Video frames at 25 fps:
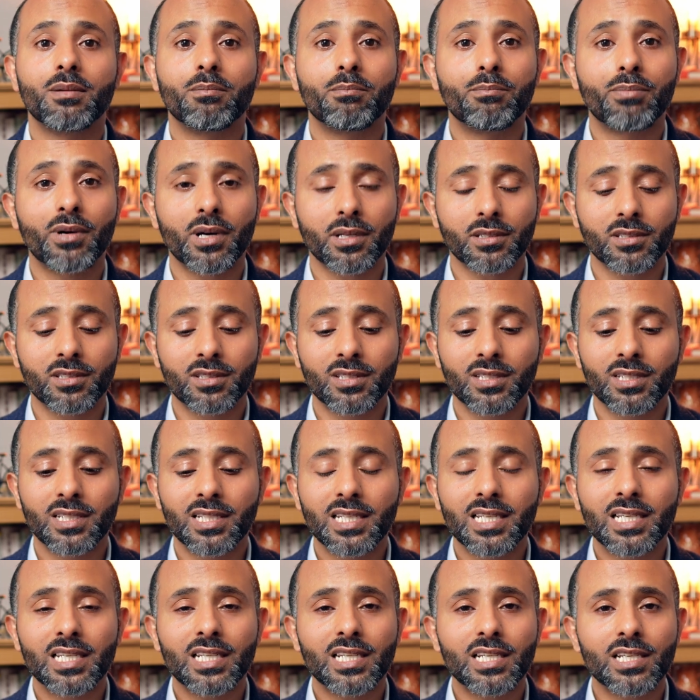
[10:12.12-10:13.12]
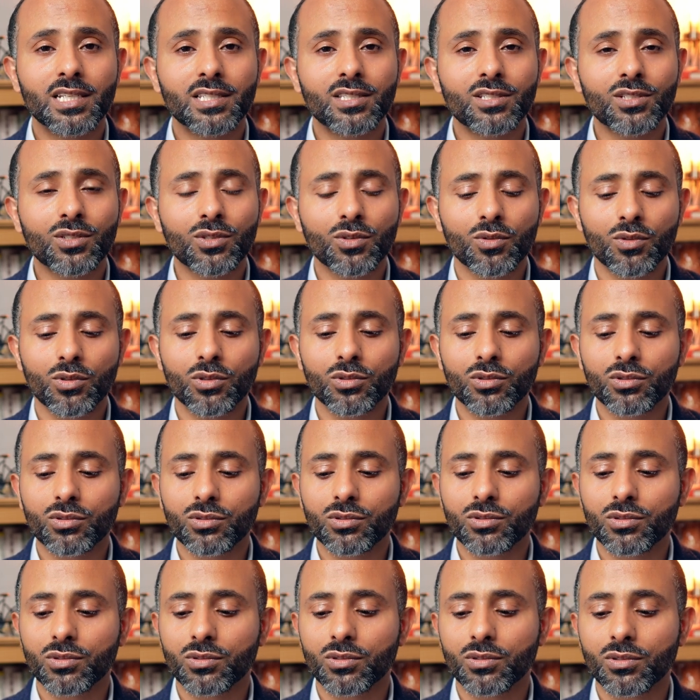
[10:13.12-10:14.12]
but it's not
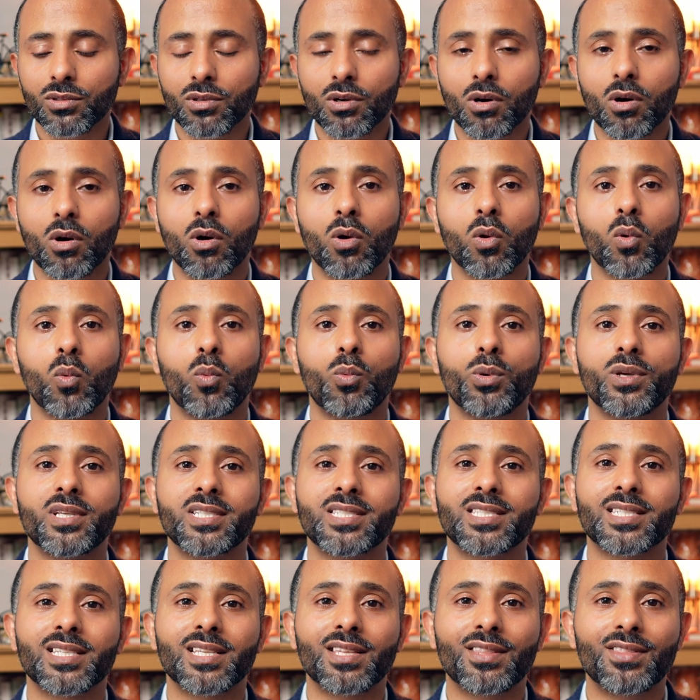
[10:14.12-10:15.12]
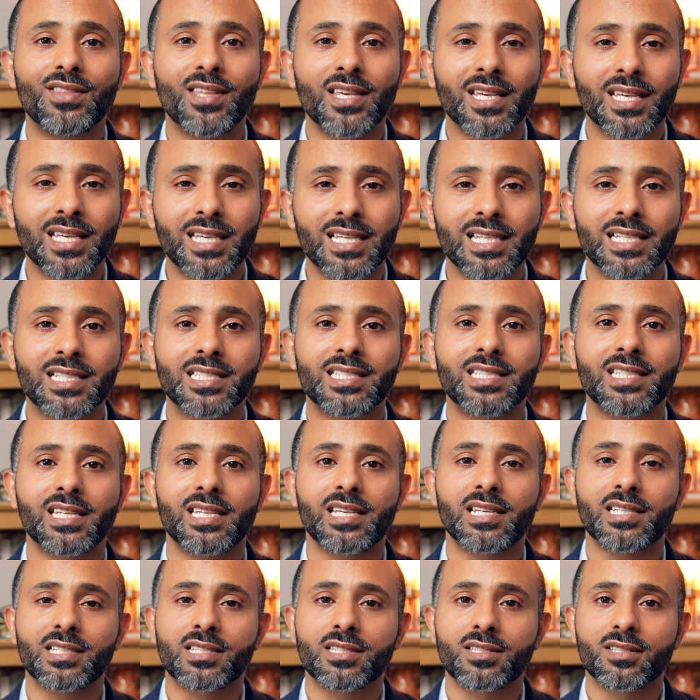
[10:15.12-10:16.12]
always the
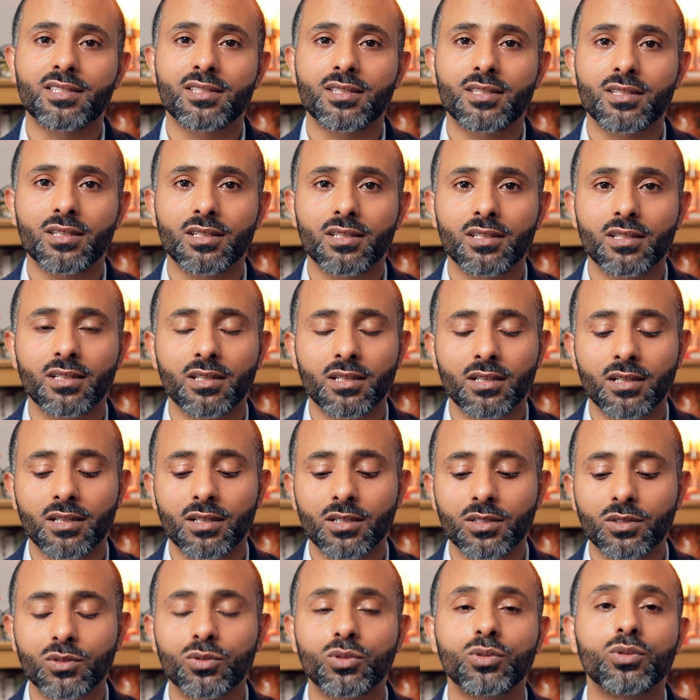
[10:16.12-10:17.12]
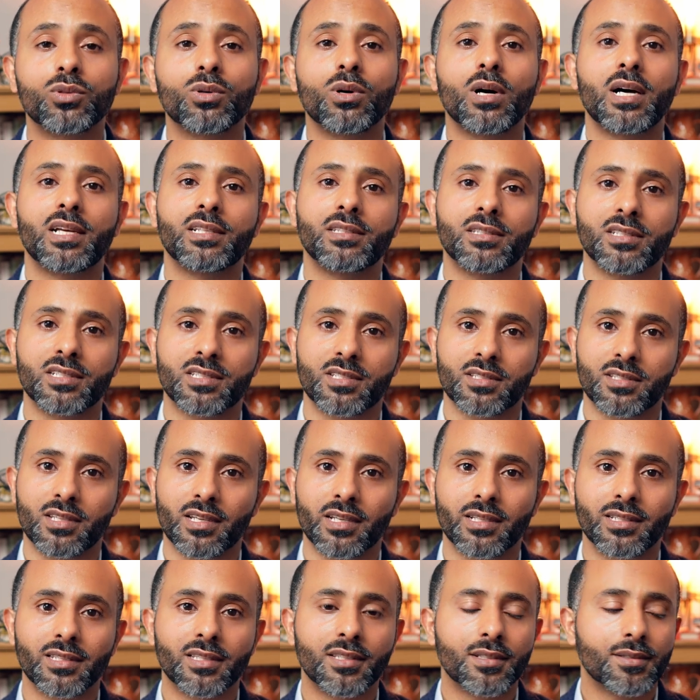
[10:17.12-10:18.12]
easiest to
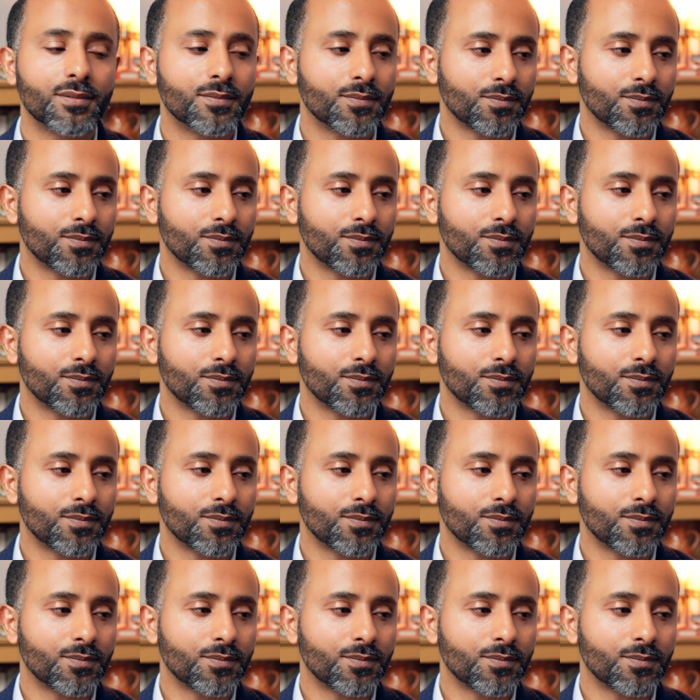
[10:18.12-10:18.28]
understand.